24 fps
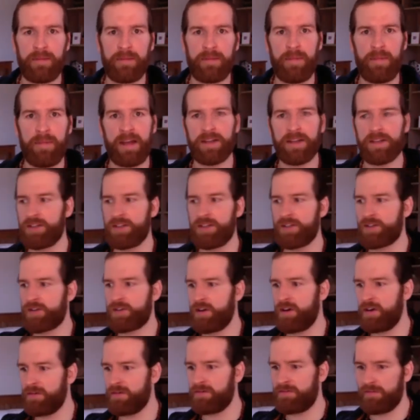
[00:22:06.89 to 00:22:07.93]
medicines
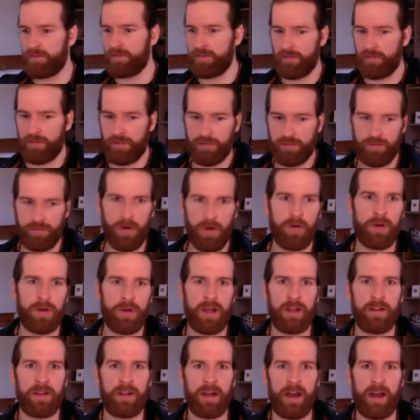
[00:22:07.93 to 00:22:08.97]
got thrown
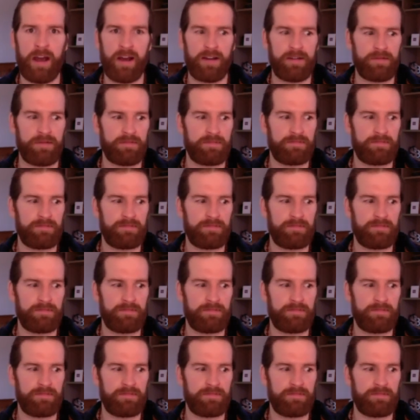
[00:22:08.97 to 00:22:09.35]
in that